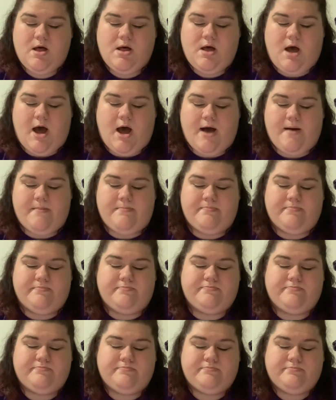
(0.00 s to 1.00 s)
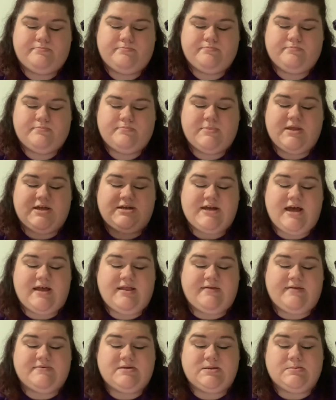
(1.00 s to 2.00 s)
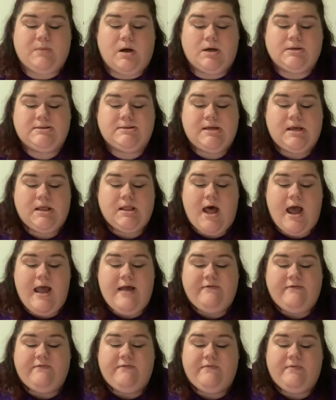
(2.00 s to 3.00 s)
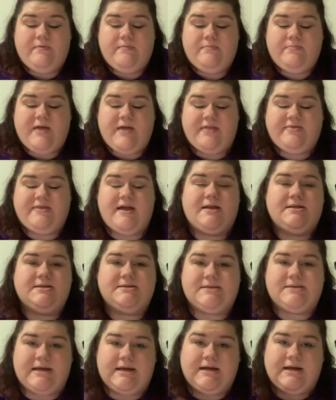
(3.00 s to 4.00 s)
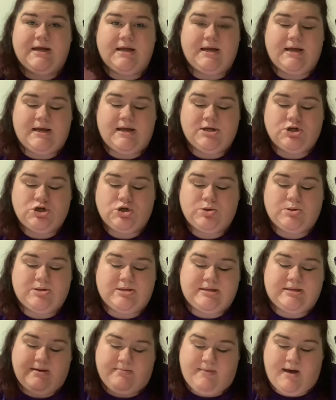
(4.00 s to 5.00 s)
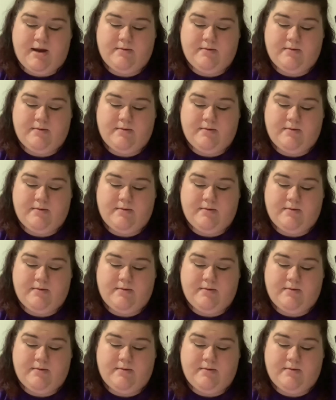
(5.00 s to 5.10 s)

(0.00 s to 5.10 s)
the death of small sea life that then sank into the seabed.